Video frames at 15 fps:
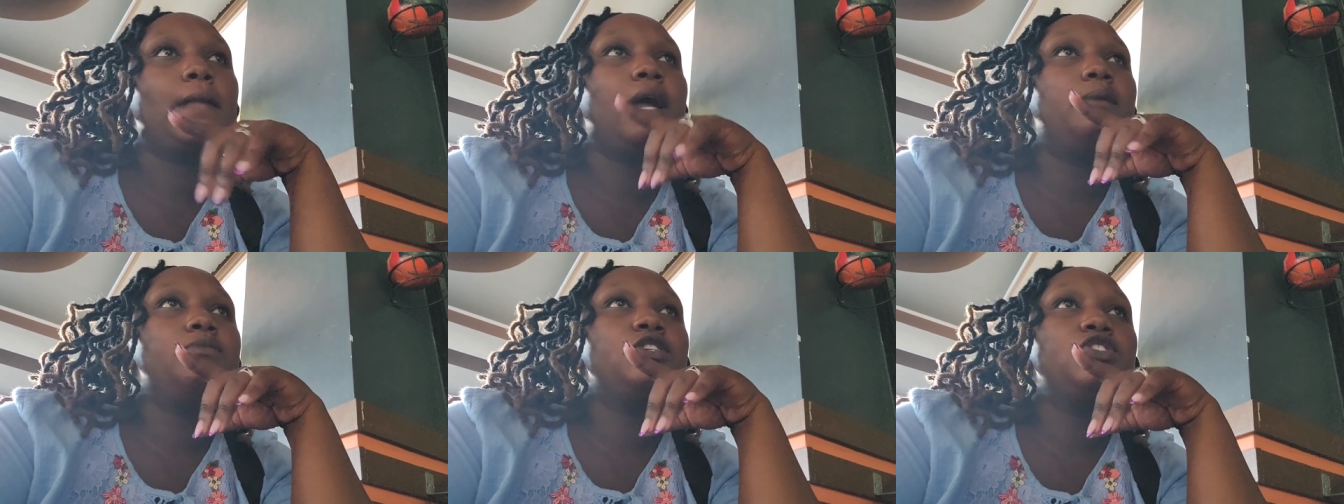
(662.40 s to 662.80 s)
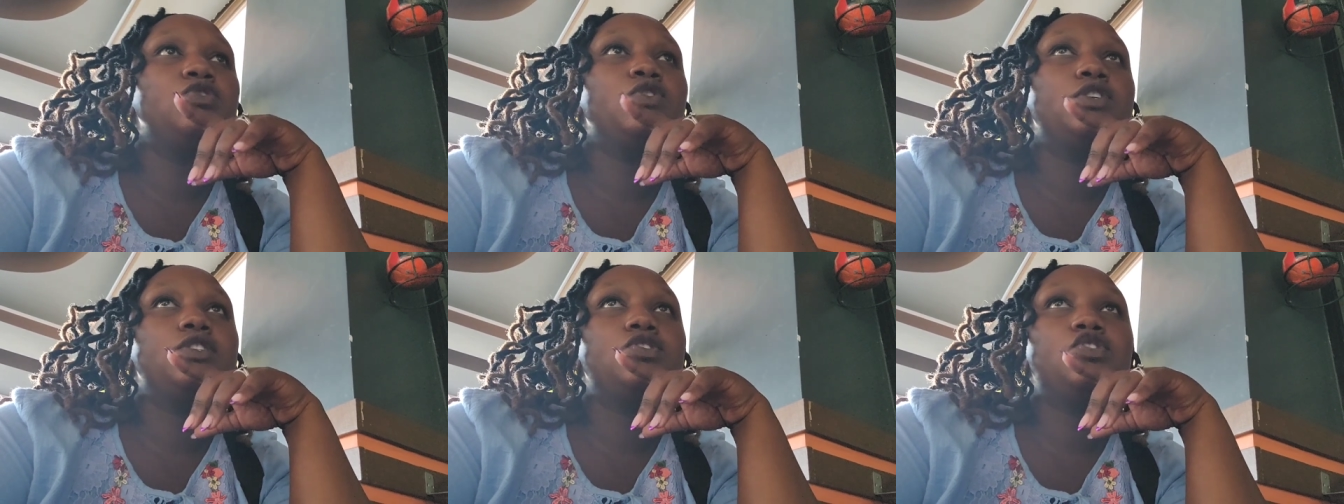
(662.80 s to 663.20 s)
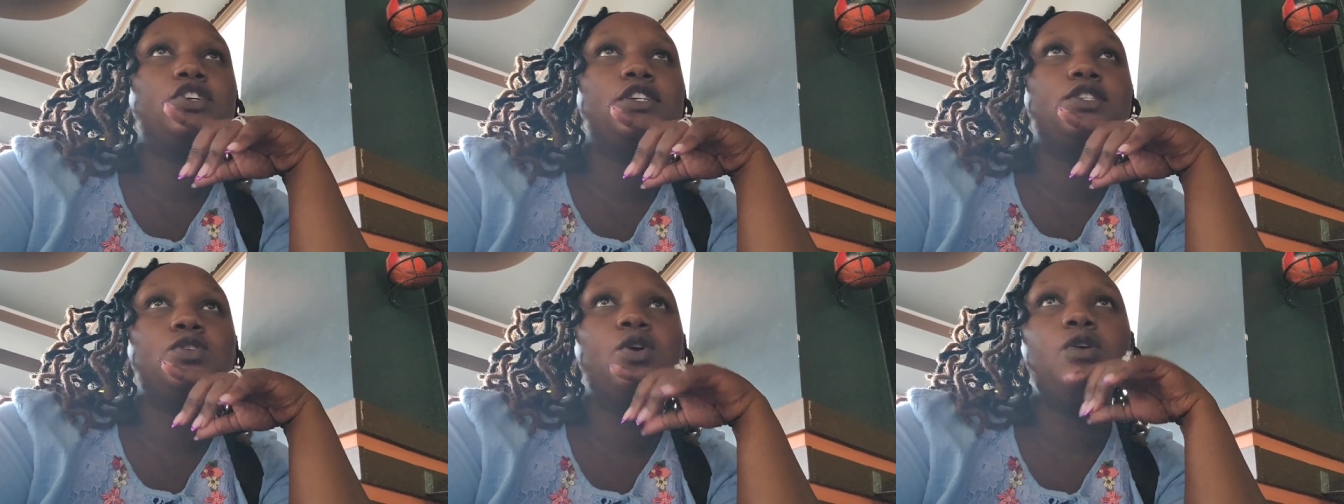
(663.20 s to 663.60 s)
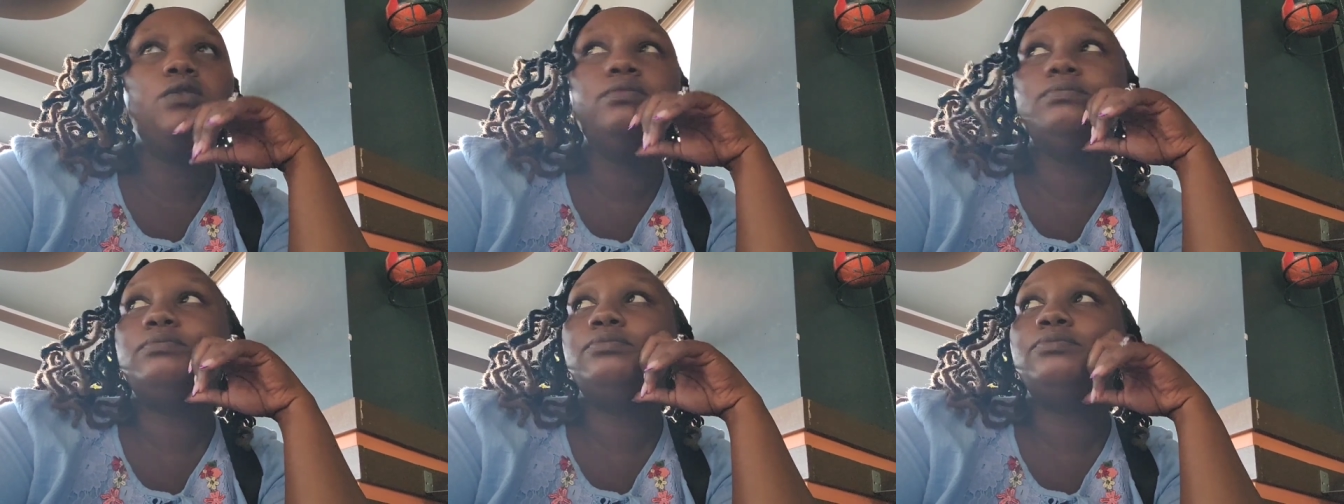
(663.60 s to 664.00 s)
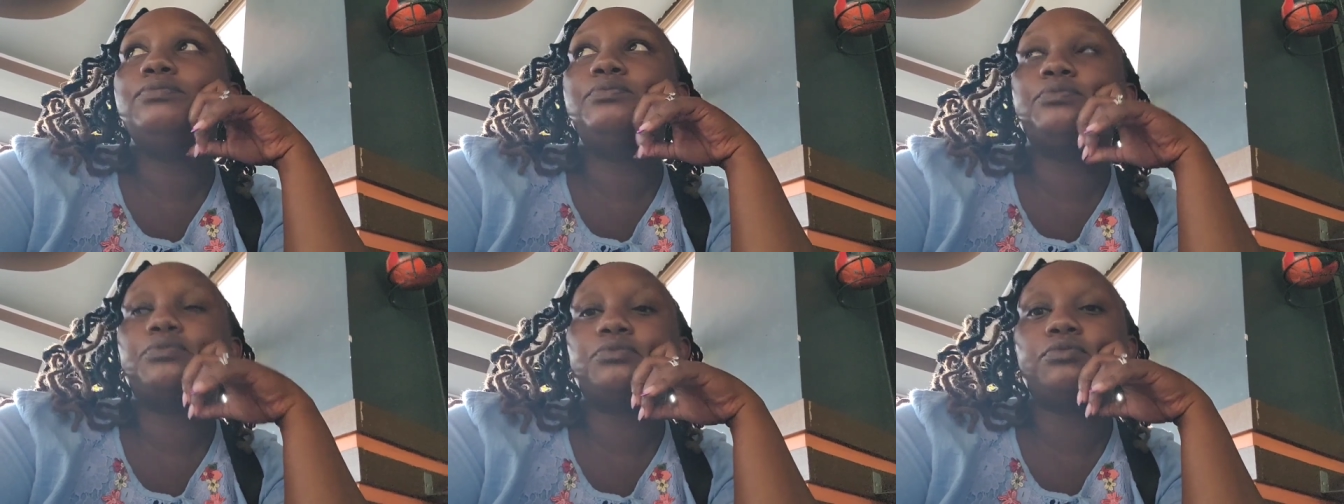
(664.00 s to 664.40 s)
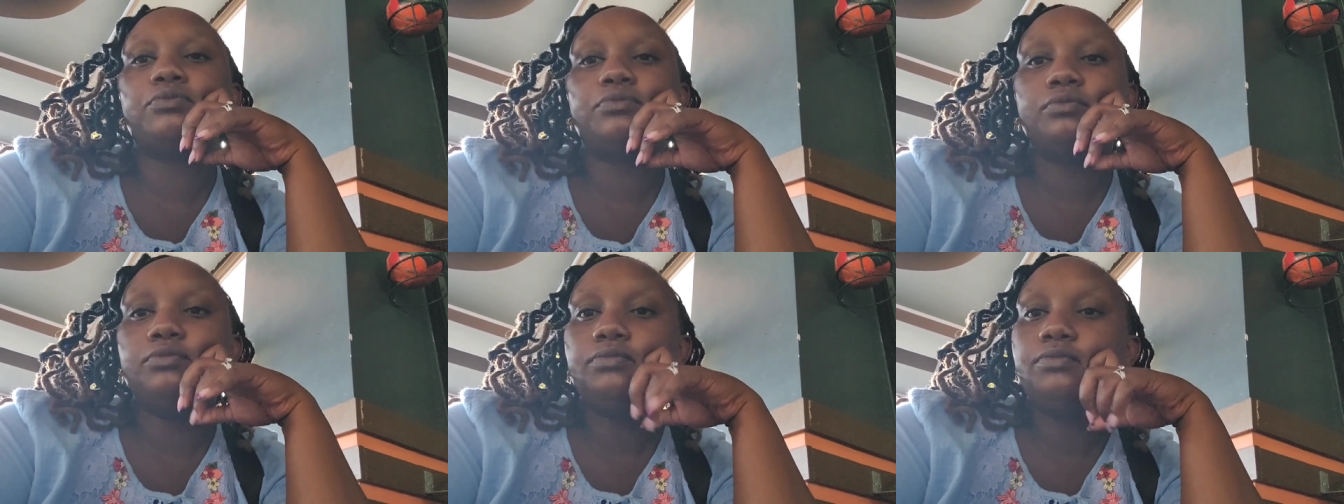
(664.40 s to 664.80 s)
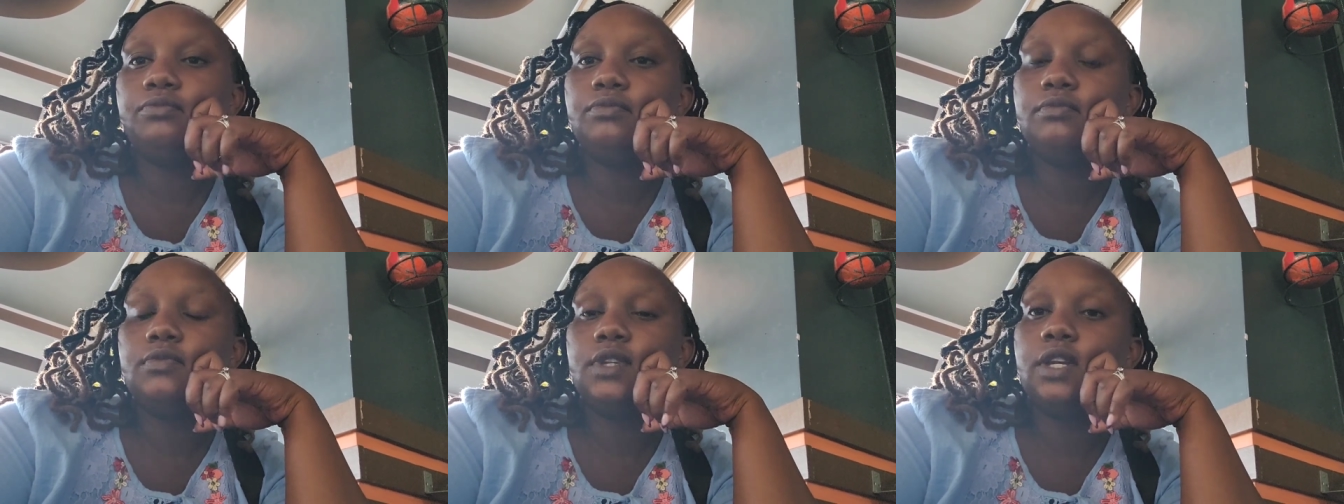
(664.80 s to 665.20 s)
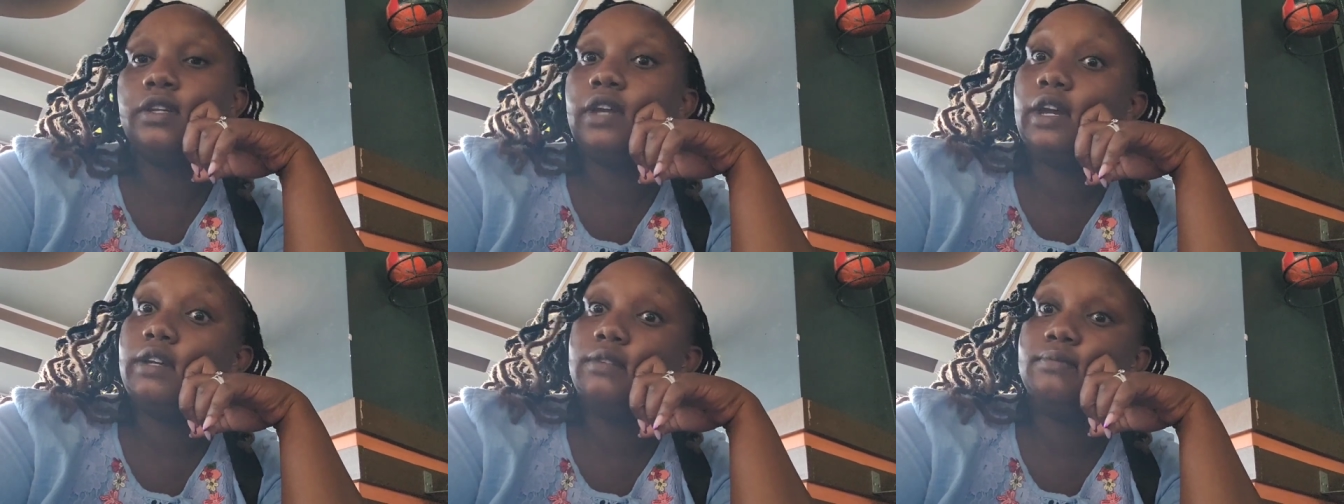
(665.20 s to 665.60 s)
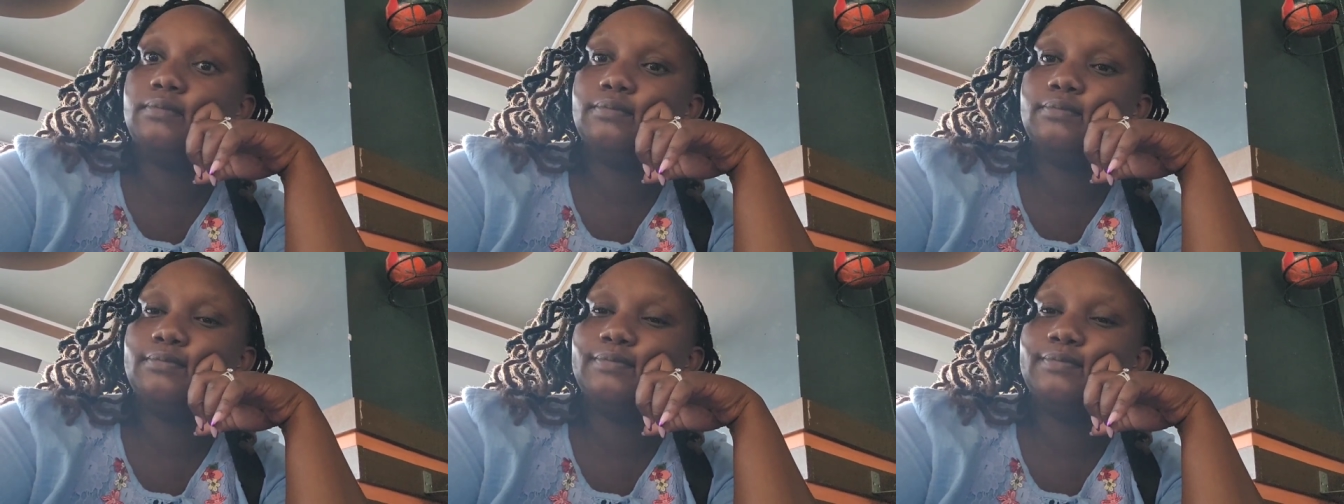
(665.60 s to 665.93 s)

I'm just going straight home yeah